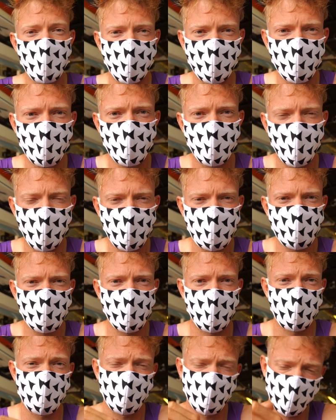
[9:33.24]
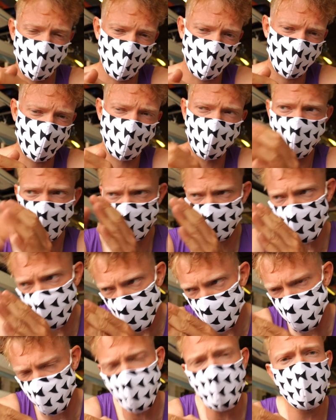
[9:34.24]
a few things
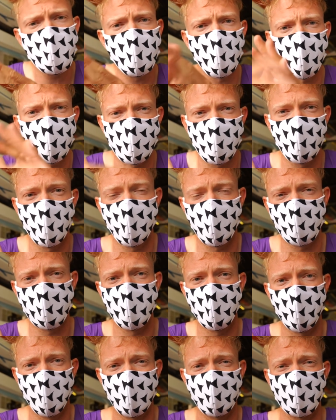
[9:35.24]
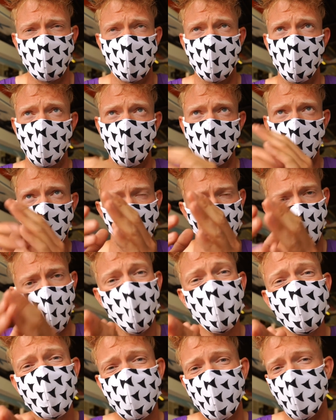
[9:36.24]
you should be working on at
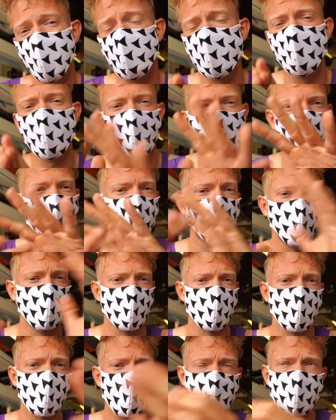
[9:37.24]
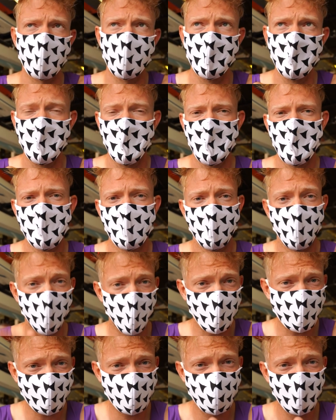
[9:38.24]
one time. You don't want to overload it,
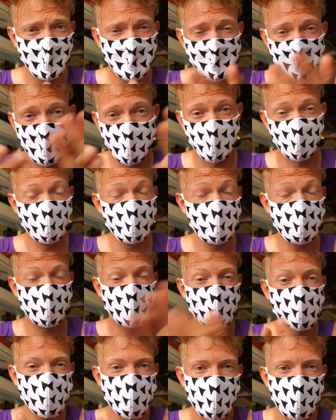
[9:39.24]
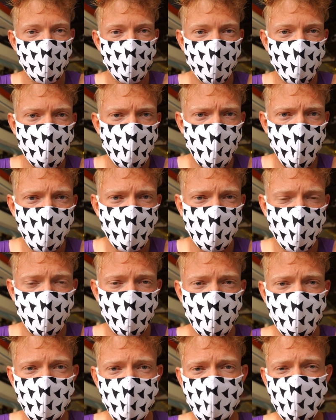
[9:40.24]
but I really appreciate the feedback
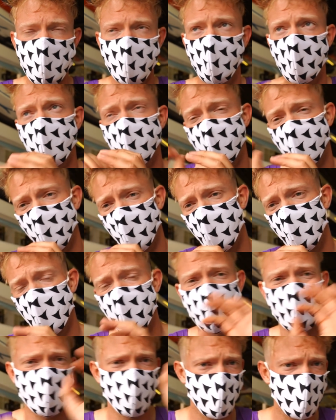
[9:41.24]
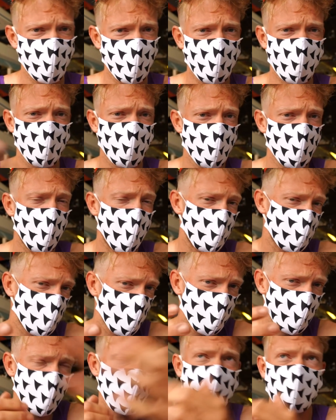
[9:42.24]
from the Yam Squad. Try this, do that,
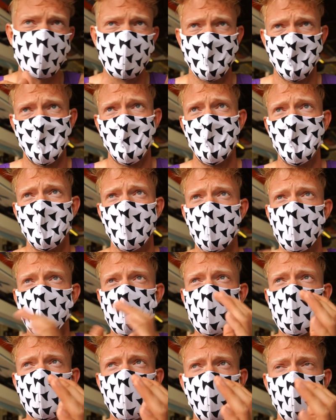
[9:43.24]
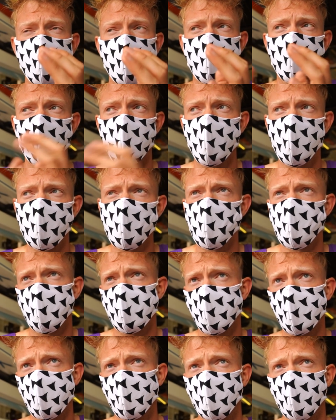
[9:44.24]
do this, and see how it goes.
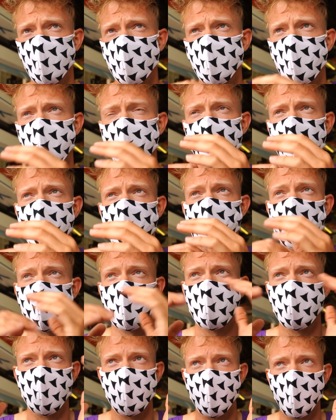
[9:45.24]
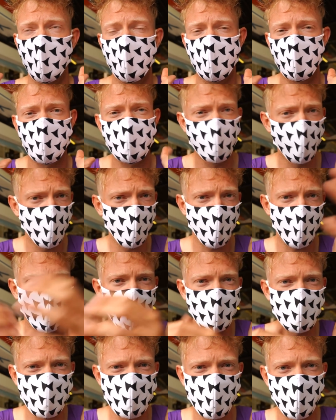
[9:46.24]
Just because when there's more
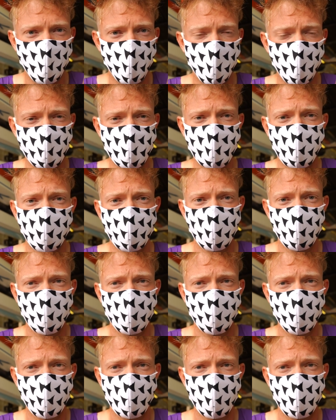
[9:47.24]
eyes on